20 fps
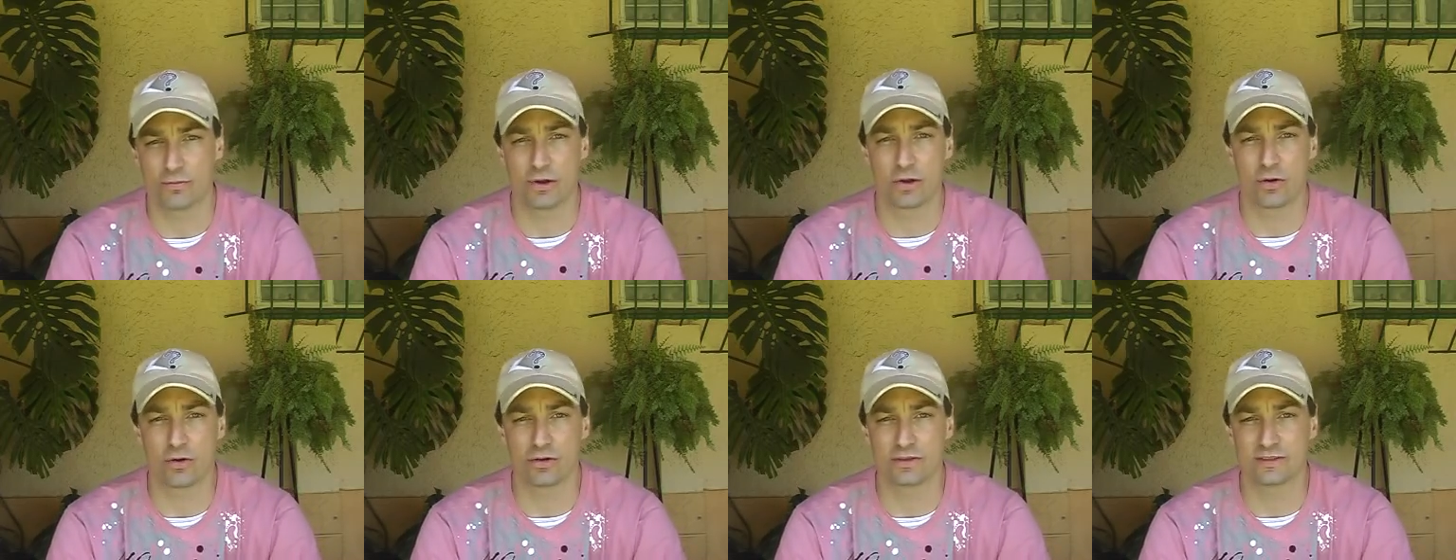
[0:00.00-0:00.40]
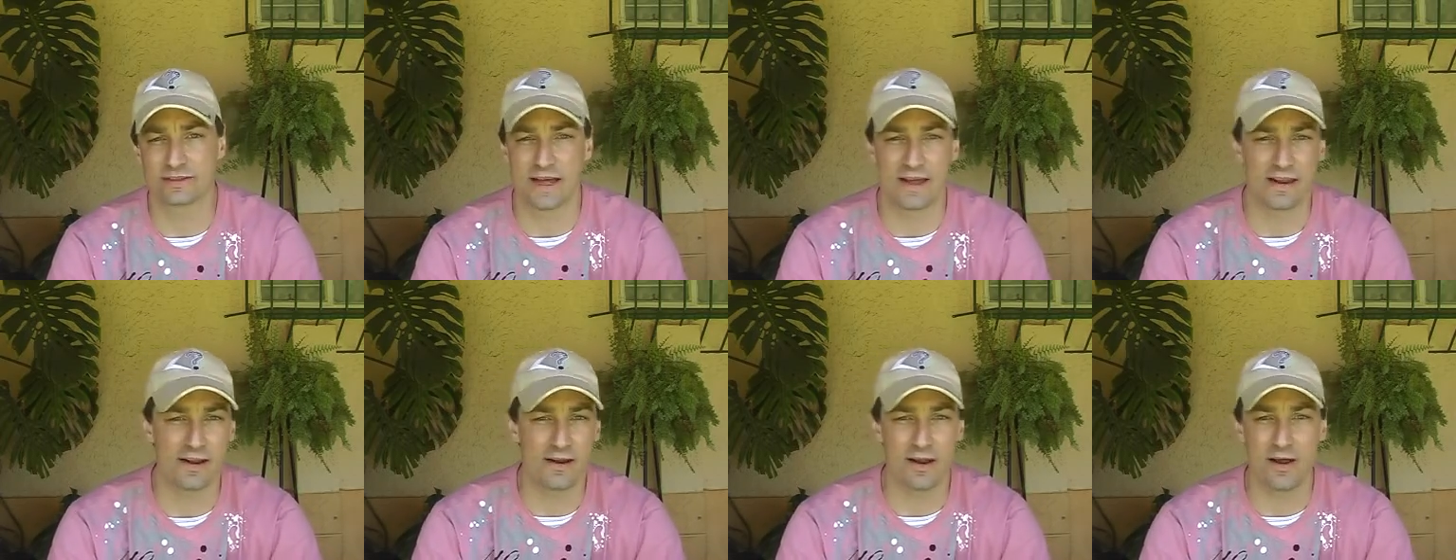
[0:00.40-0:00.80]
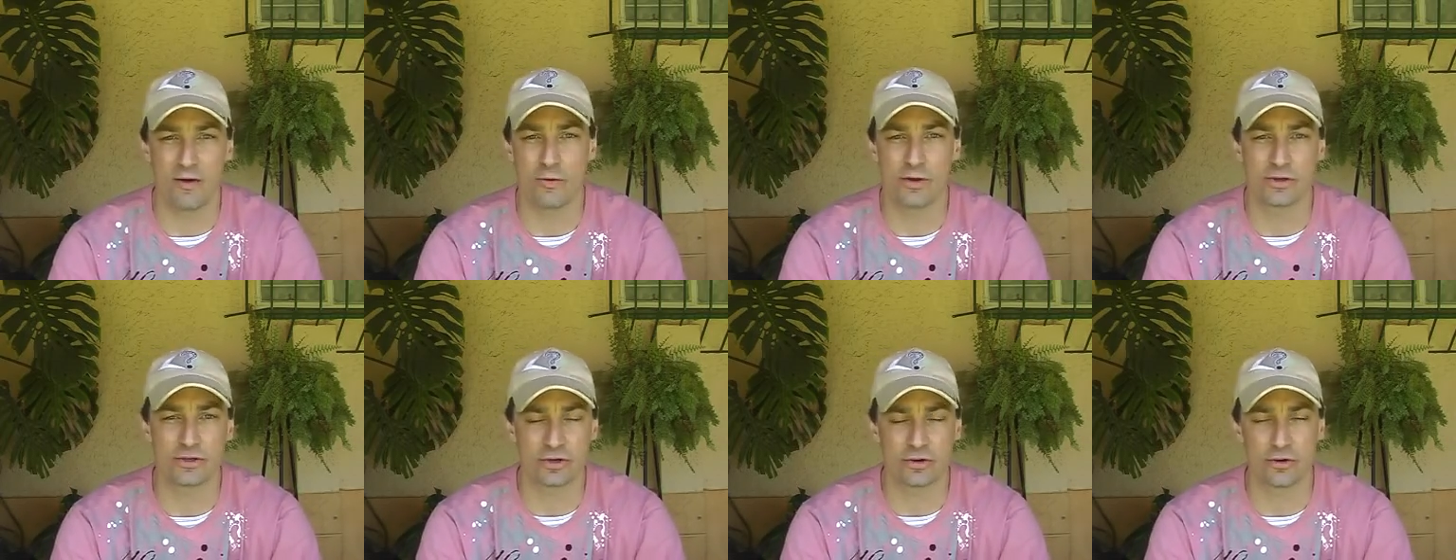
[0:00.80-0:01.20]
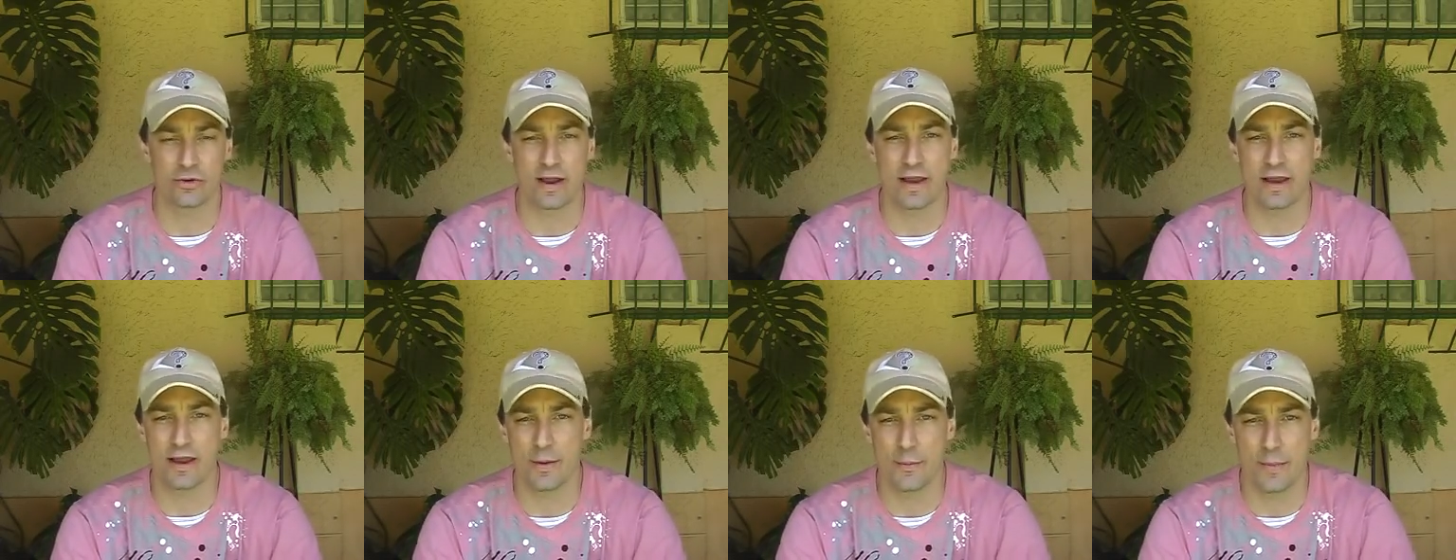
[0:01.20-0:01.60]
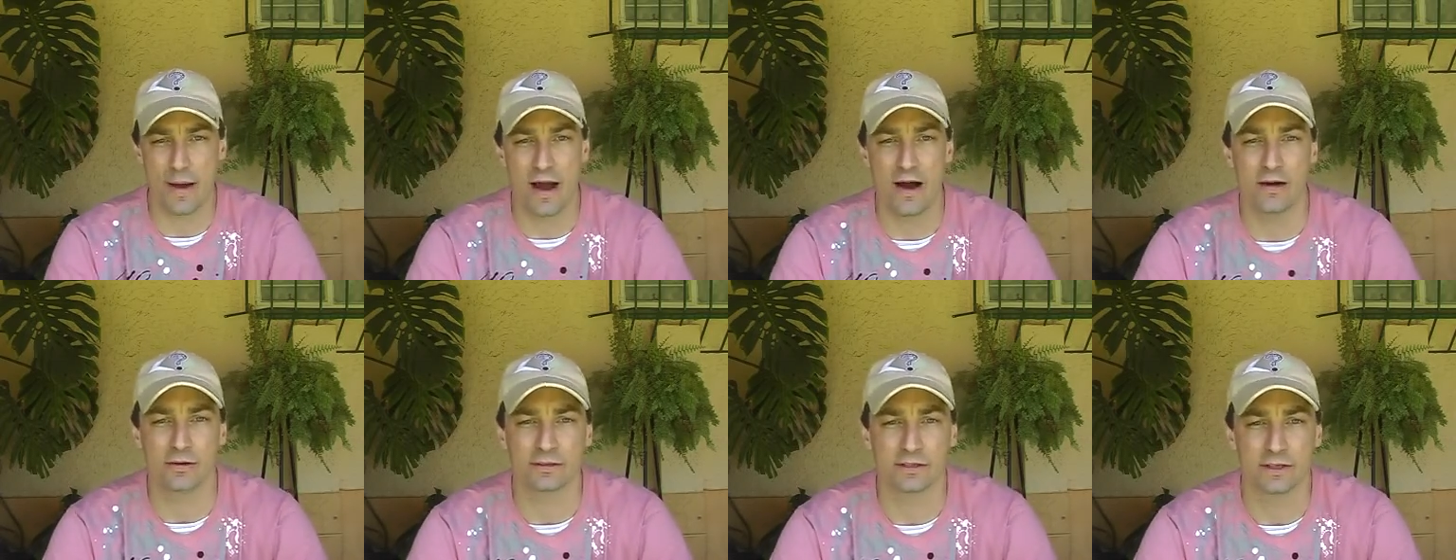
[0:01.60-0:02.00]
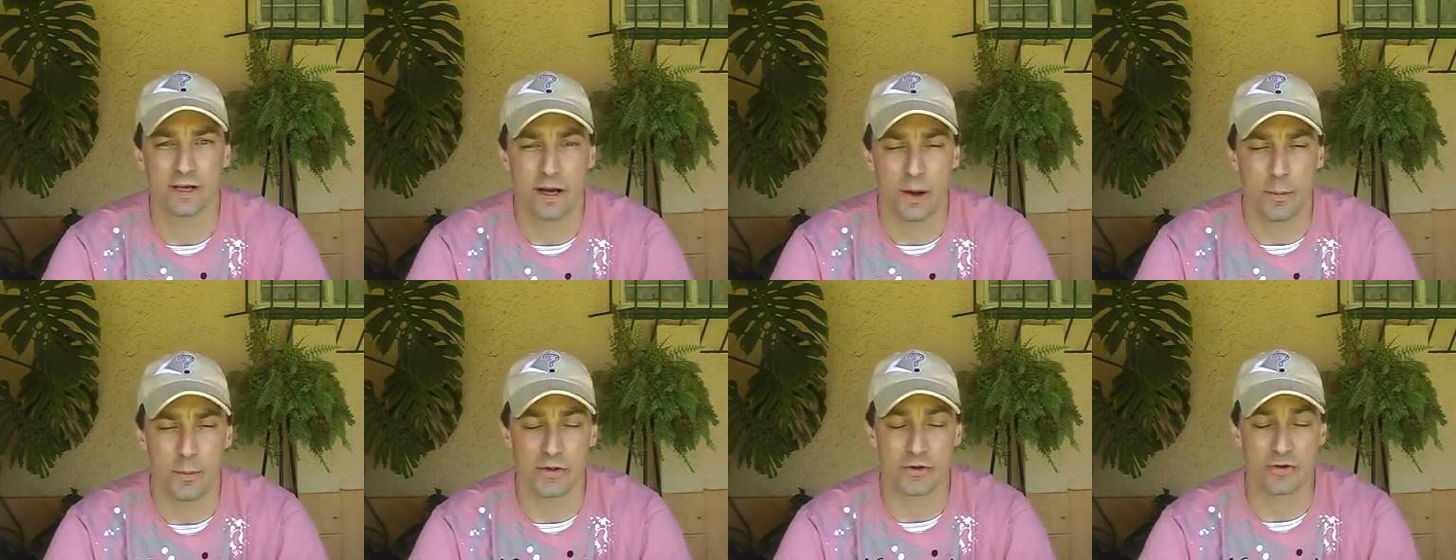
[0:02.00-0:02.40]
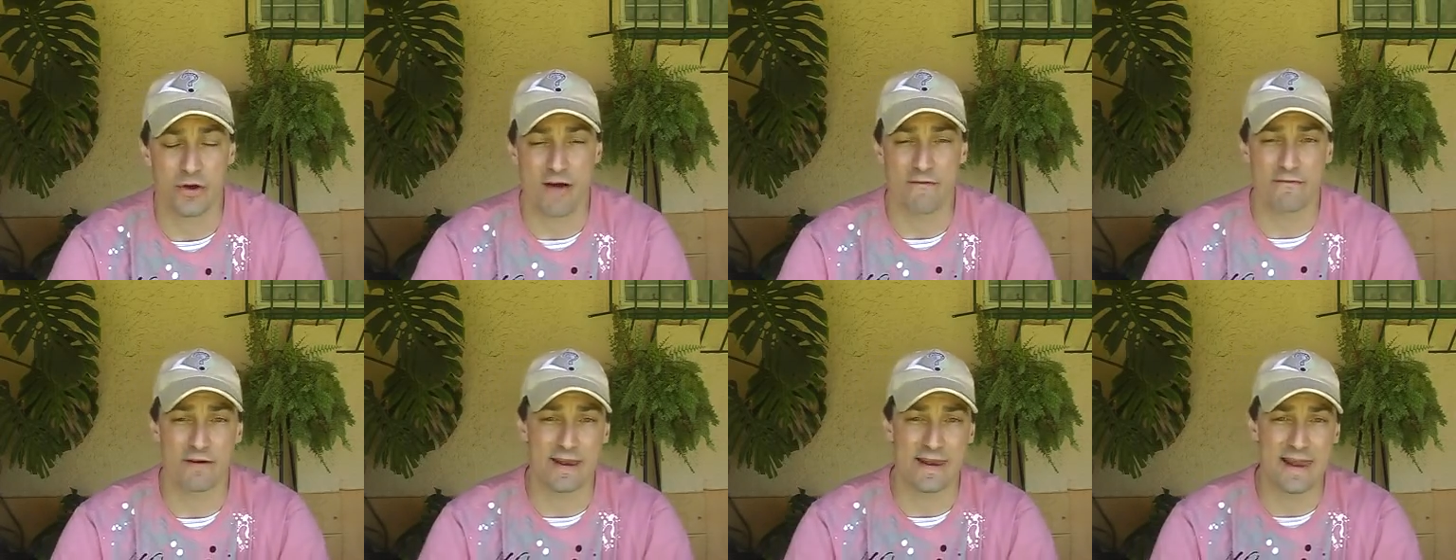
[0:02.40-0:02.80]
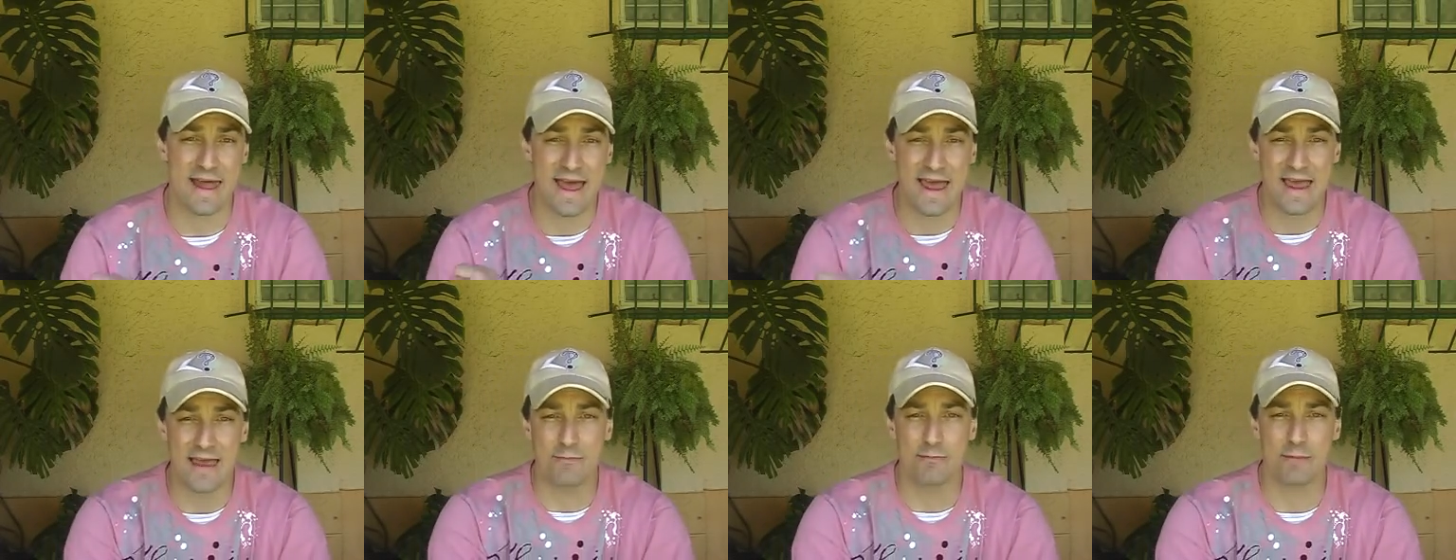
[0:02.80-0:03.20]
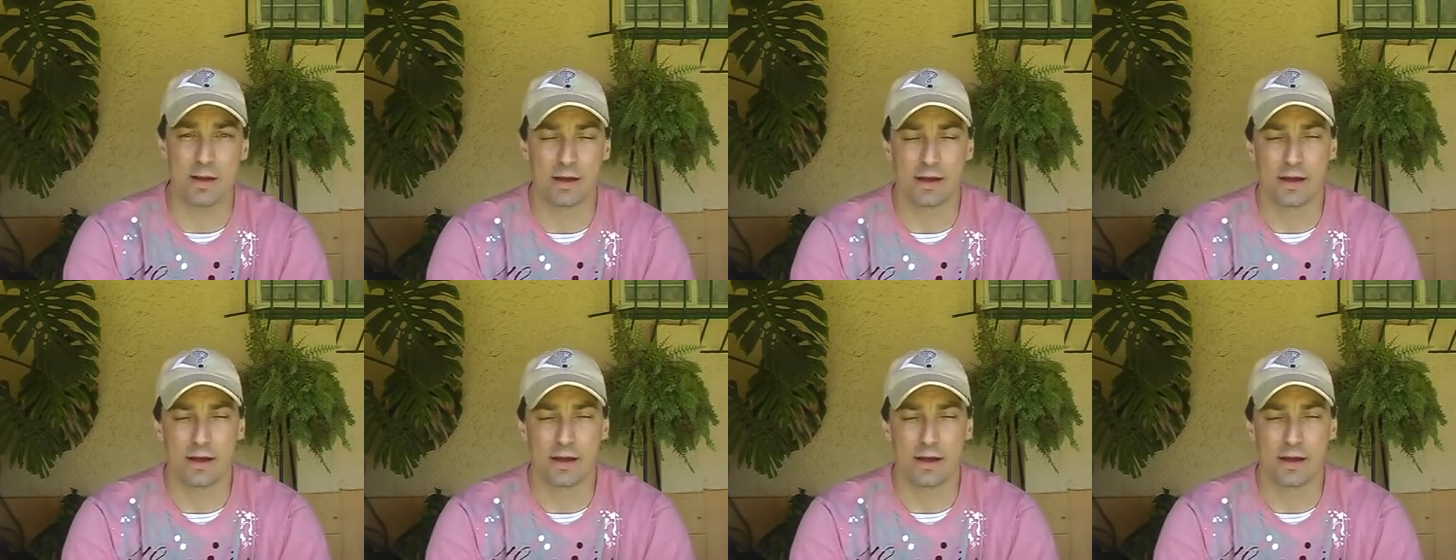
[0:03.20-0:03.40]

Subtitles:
because they don't know what you're really about. But you have a name